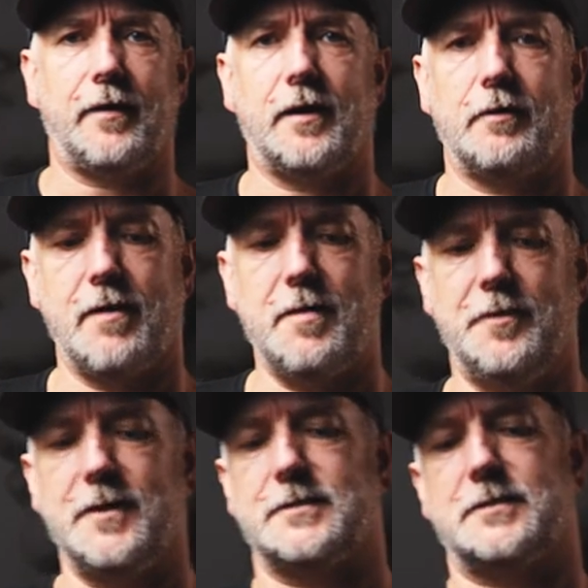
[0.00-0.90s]
and I
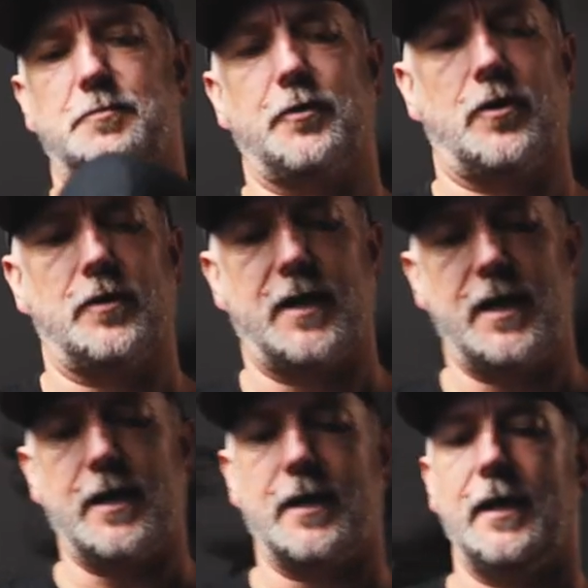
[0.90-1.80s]
grabbed this to put on
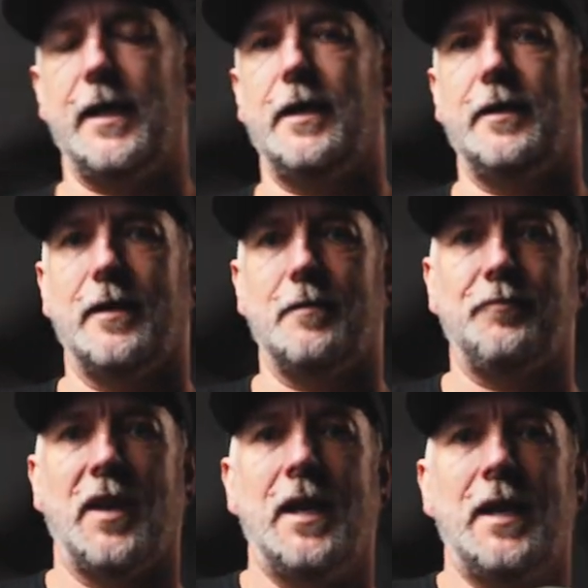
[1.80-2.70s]
uh, and
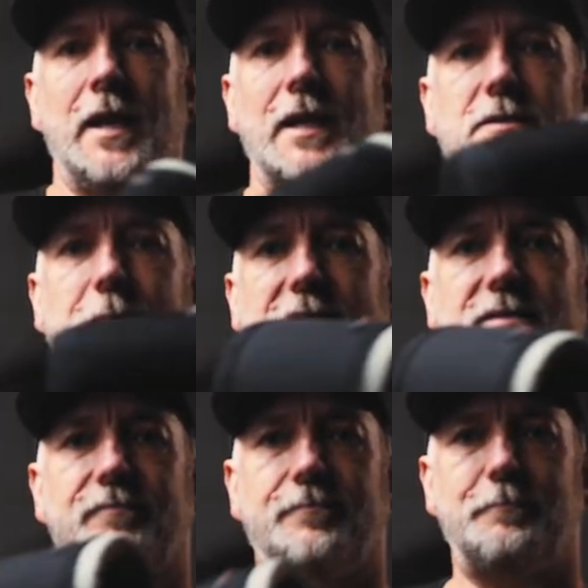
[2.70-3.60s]
um, it's a piece
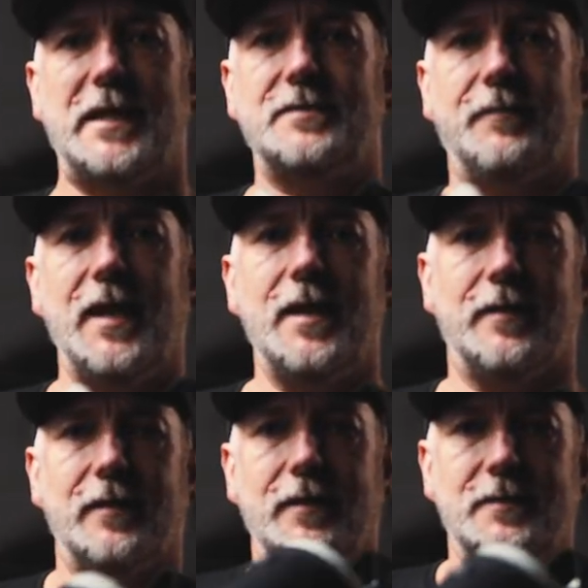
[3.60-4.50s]
of piece of gear
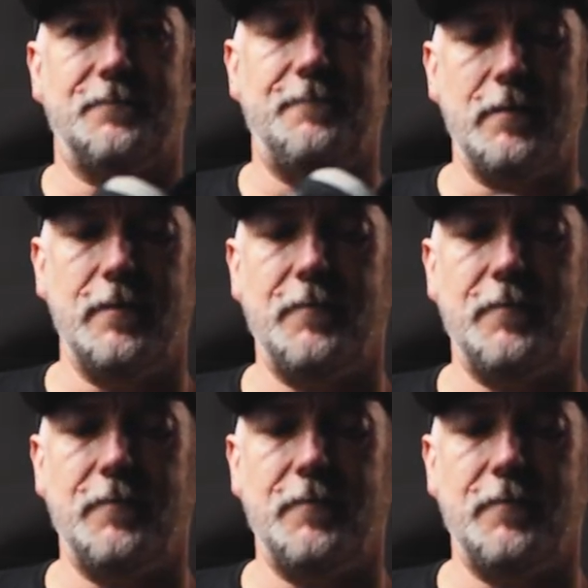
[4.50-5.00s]
that is very